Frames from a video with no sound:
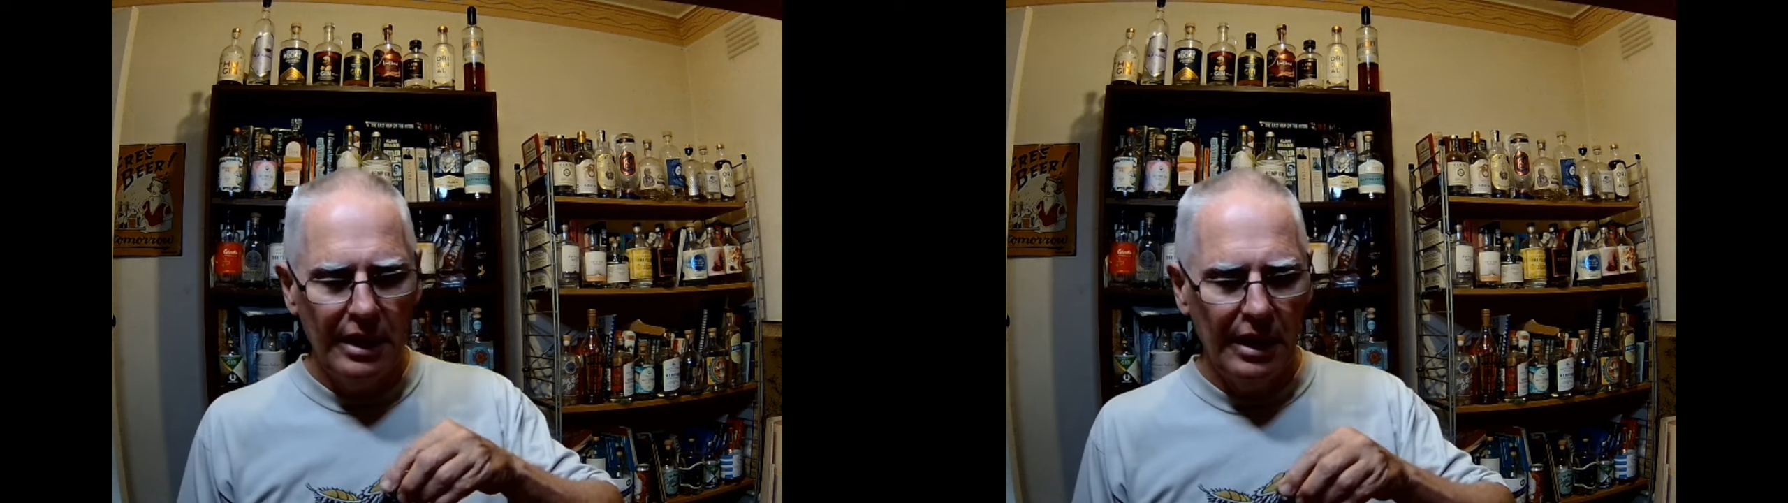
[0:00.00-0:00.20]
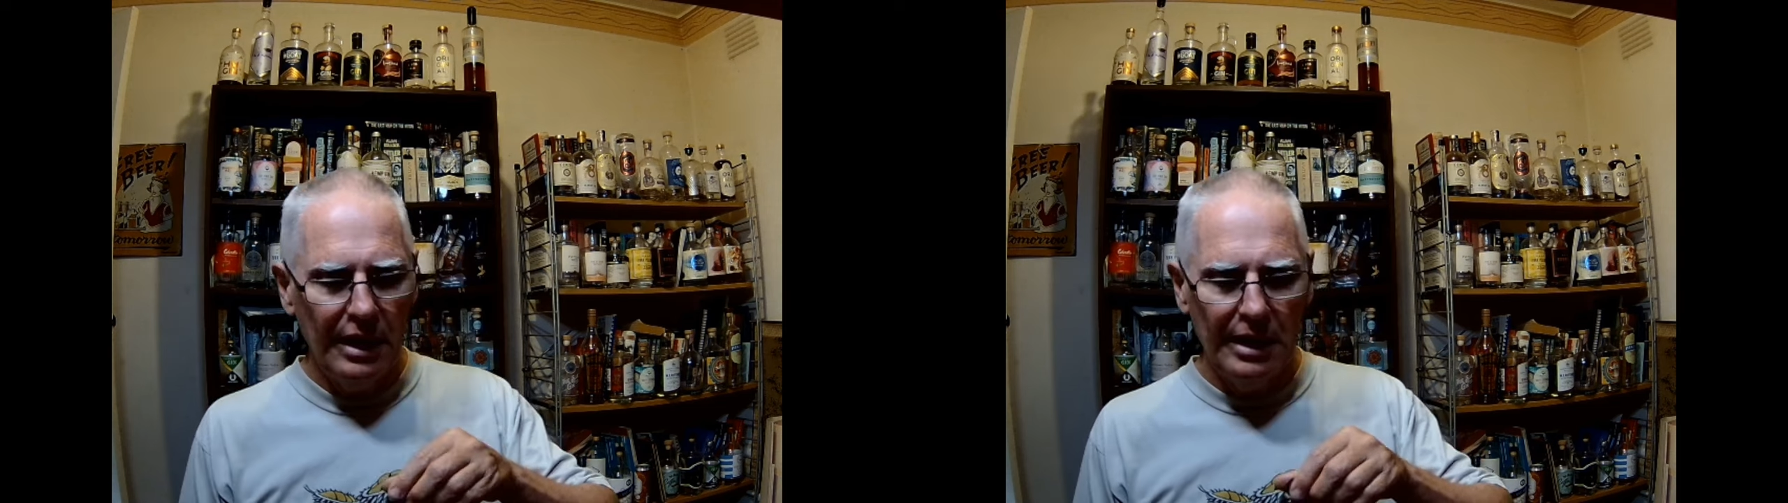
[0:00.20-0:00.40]

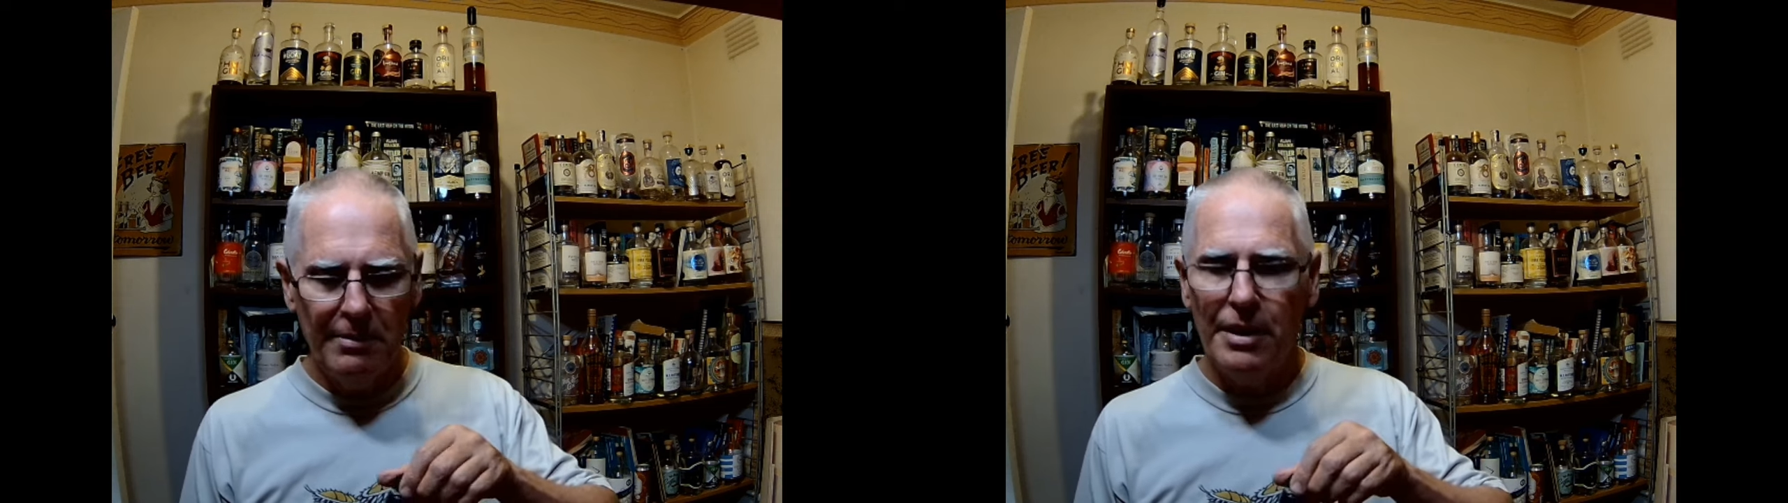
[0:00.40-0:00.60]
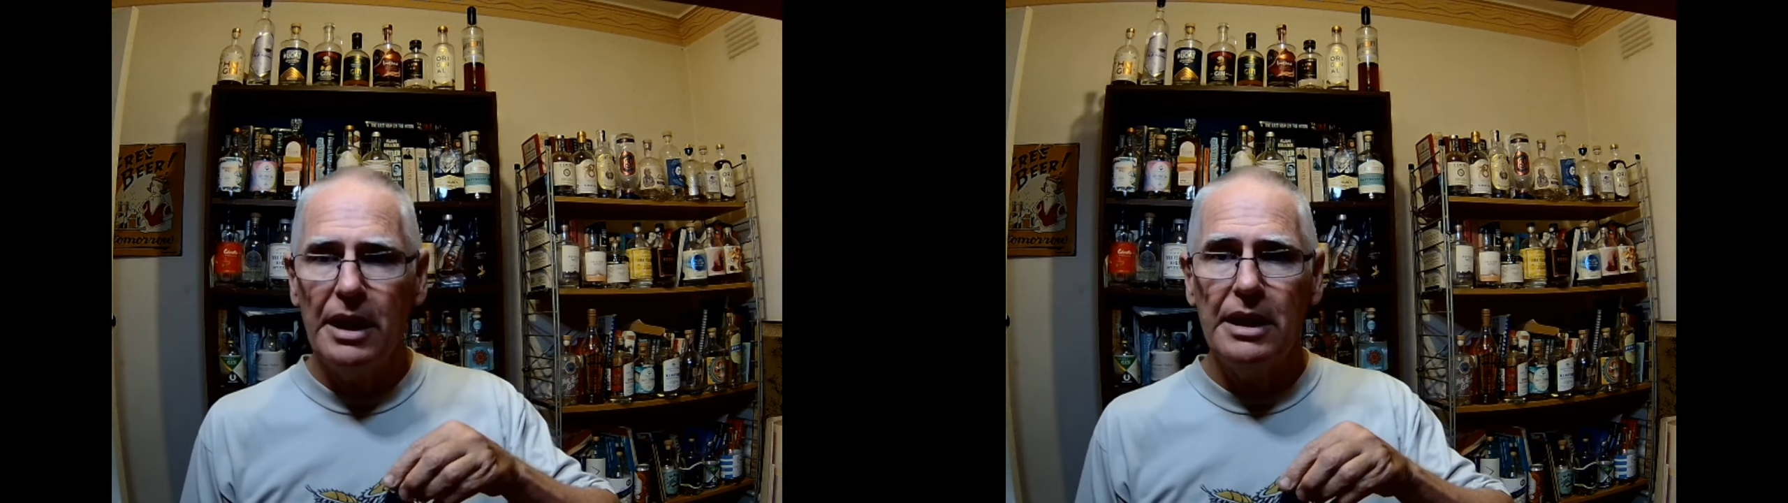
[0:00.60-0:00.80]

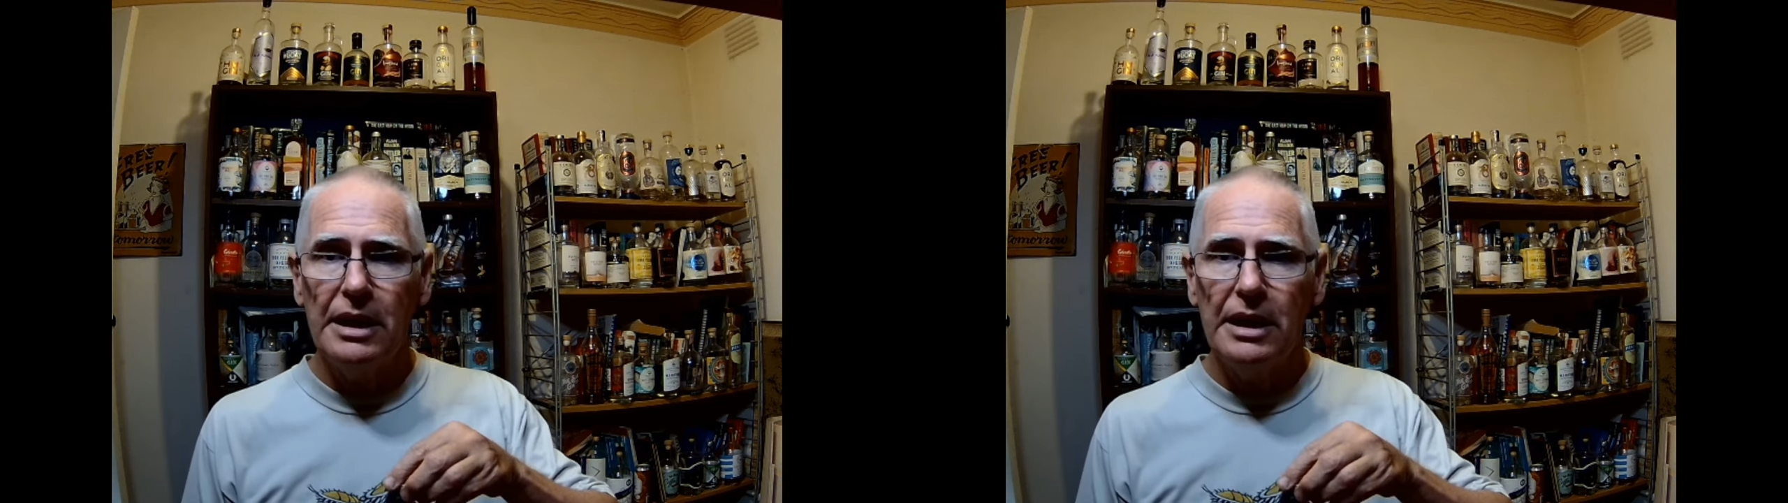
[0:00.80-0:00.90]
And